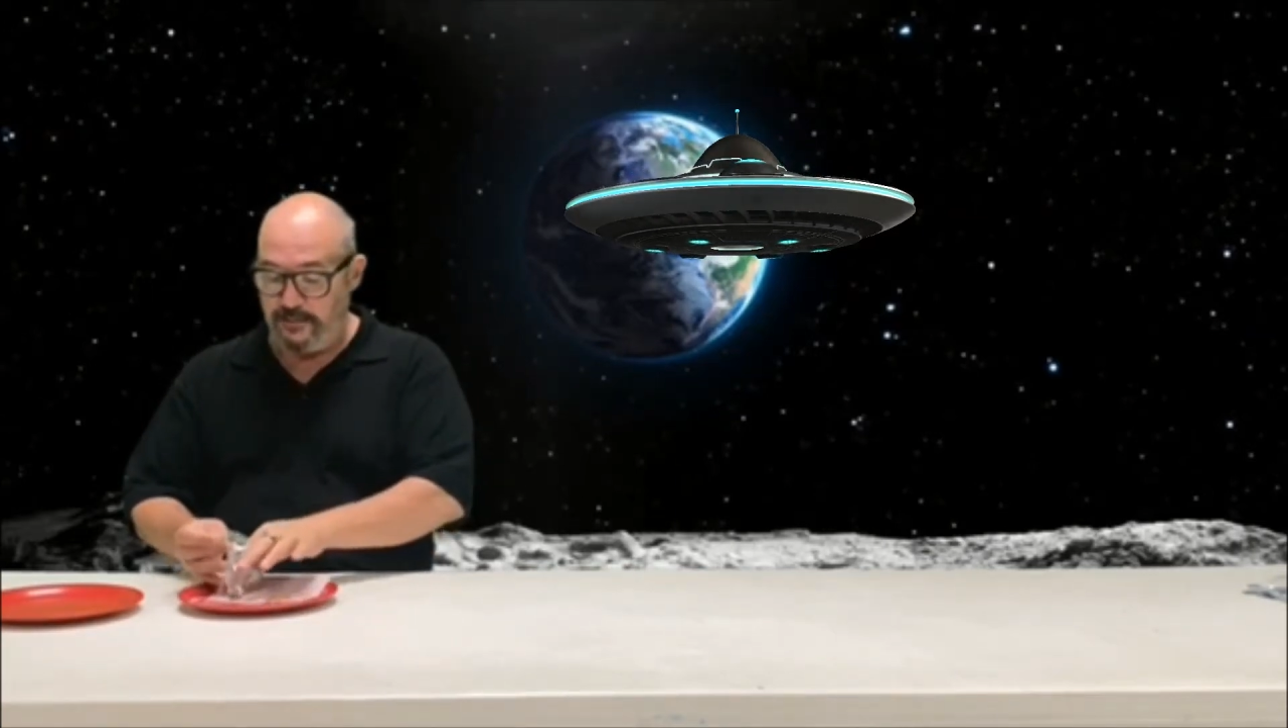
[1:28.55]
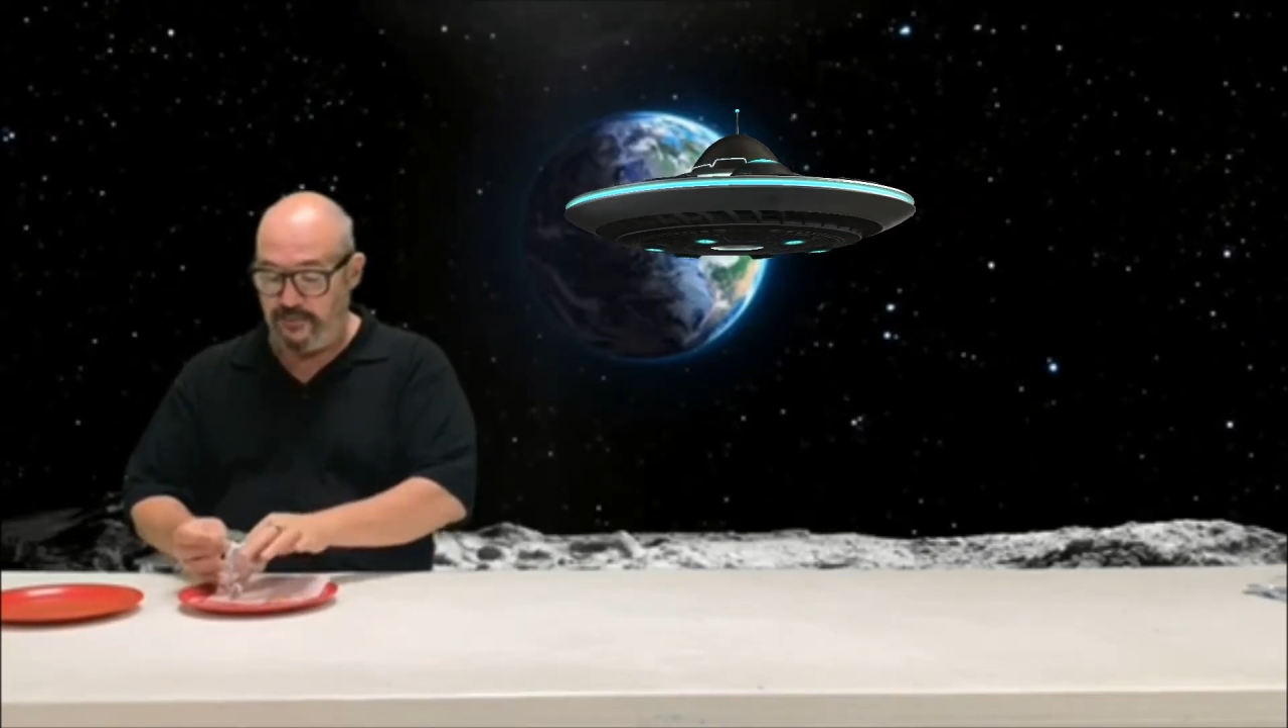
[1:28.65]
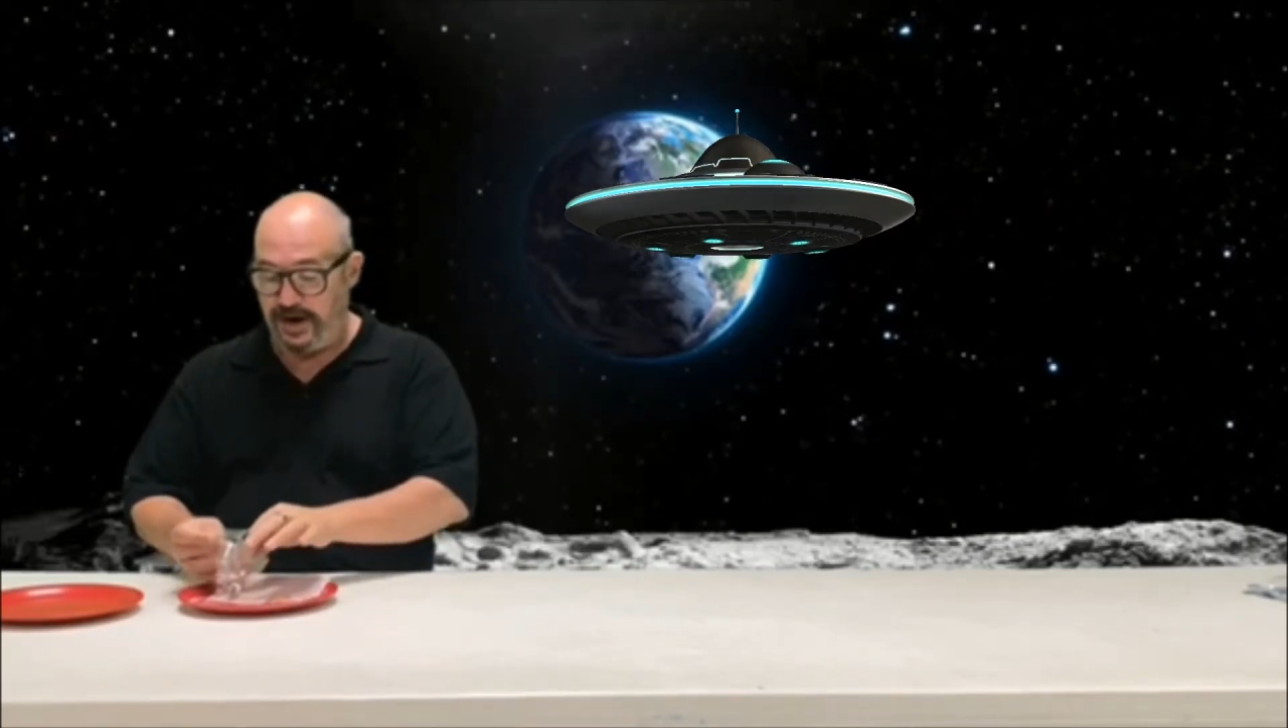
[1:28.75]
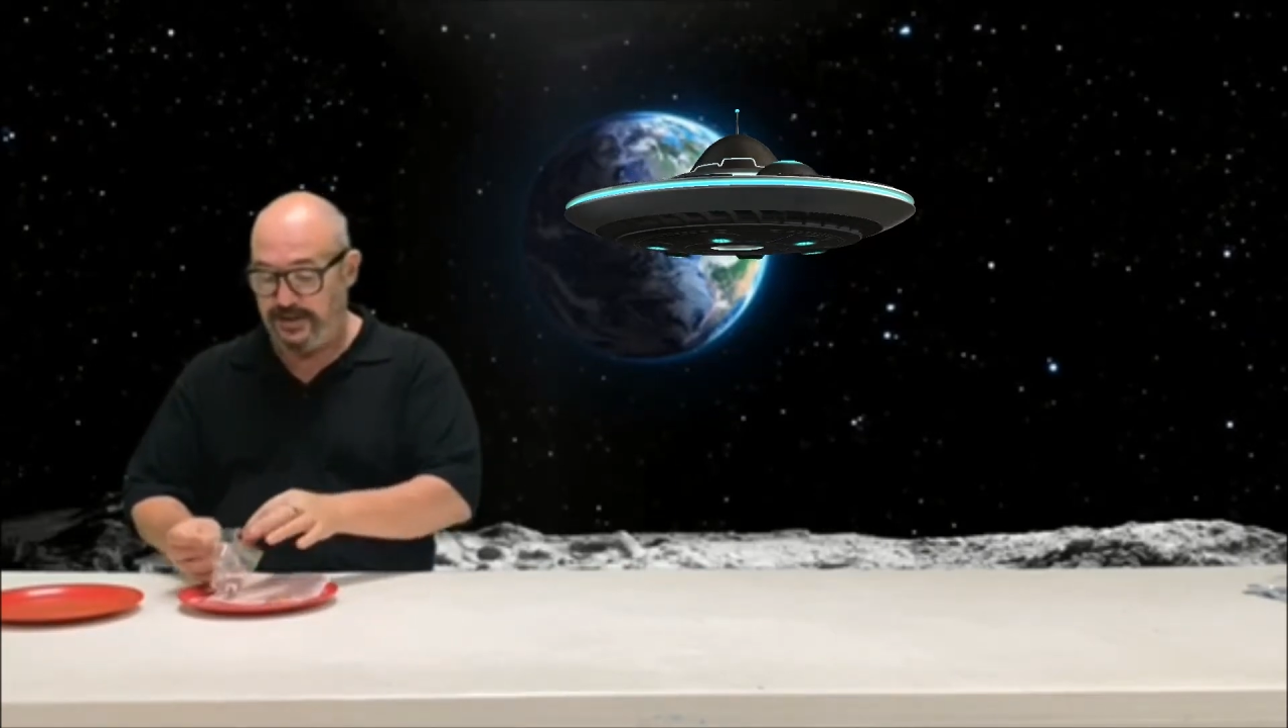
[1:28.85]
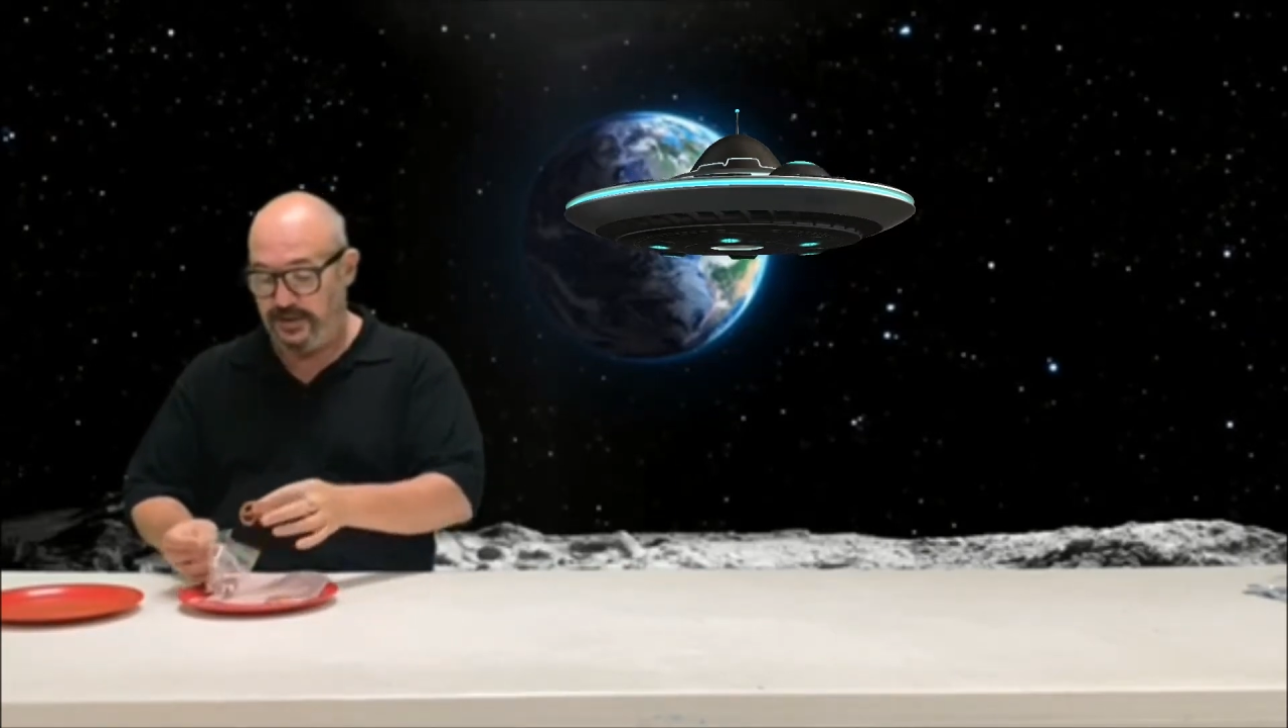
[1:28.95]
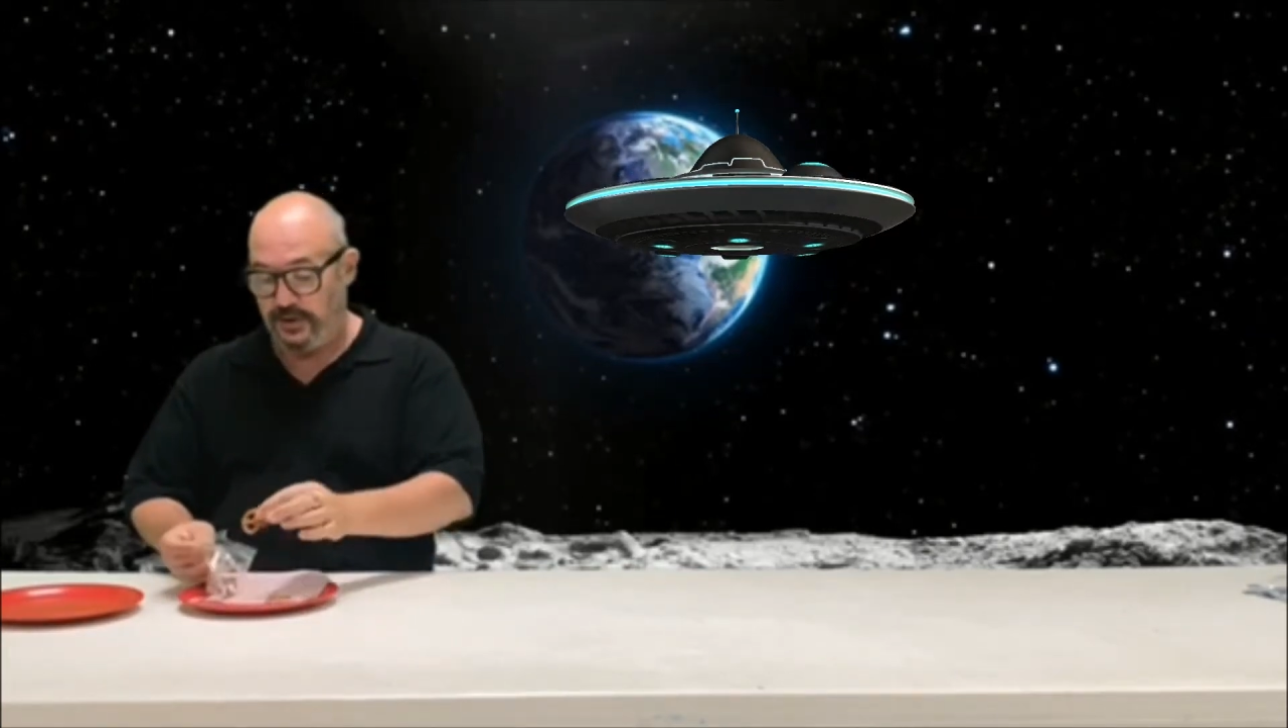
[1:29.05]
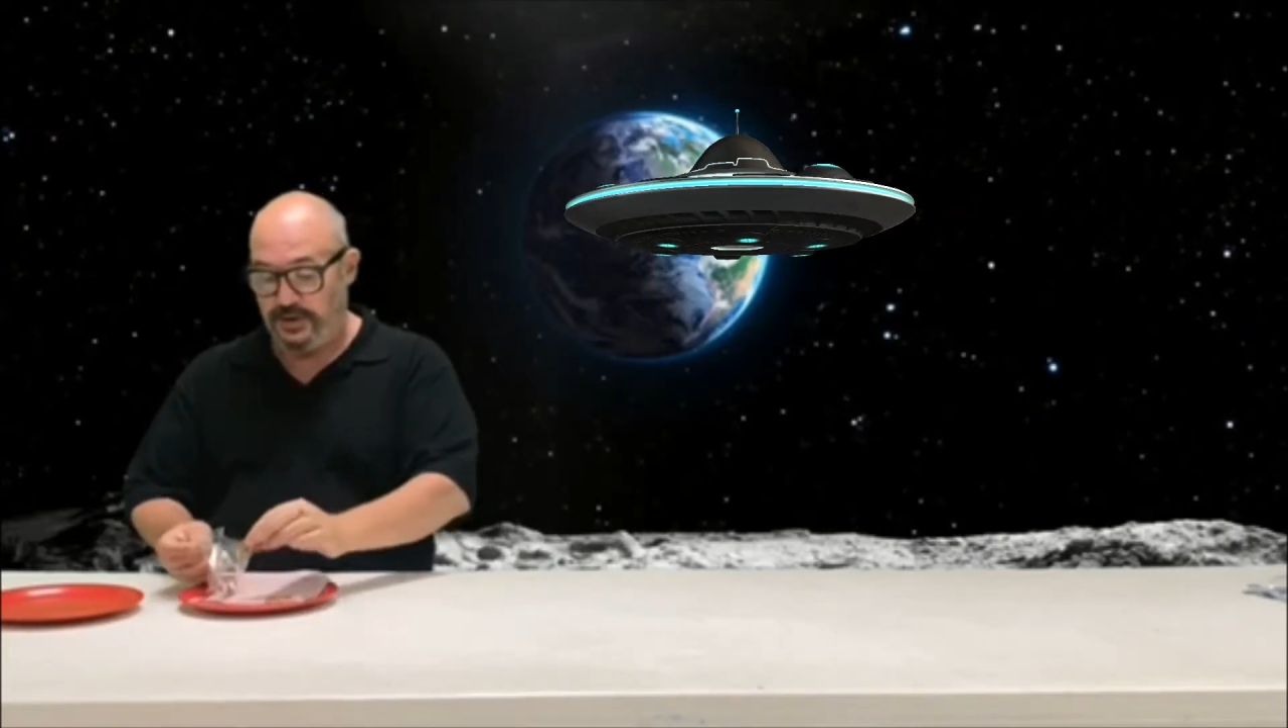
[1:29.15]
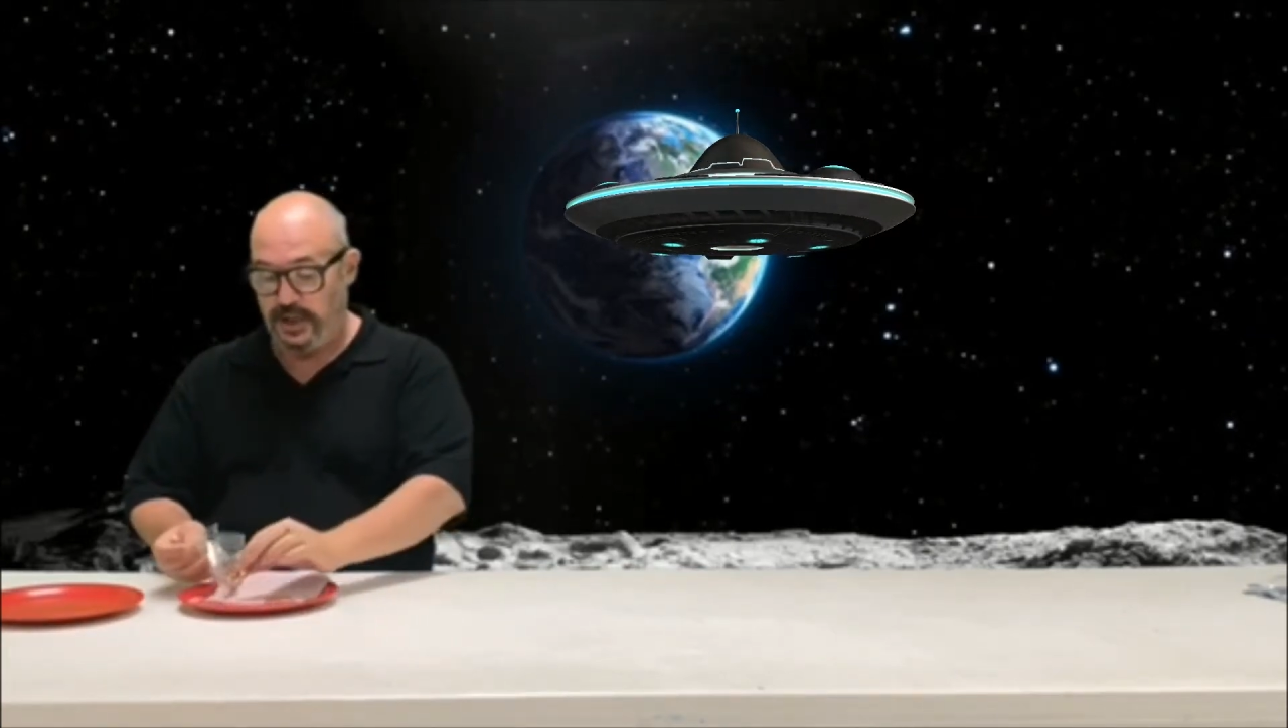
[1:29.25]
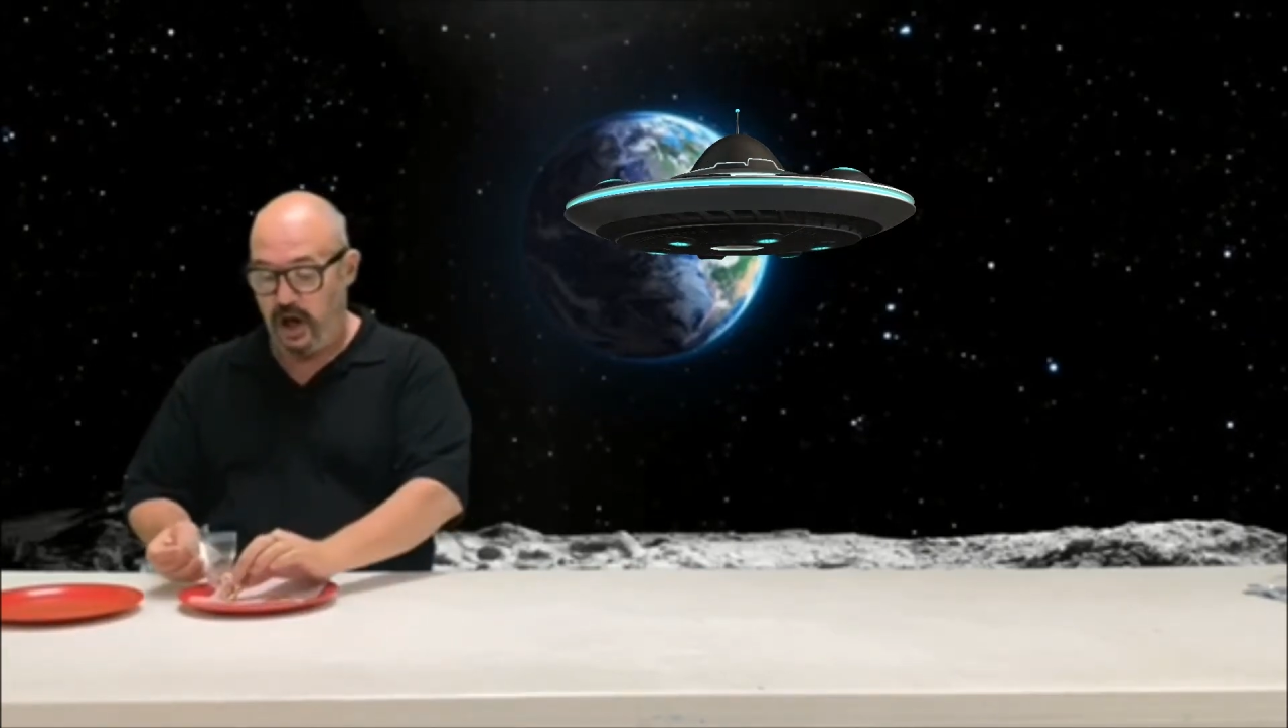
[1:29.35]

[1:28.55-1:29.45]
pretzels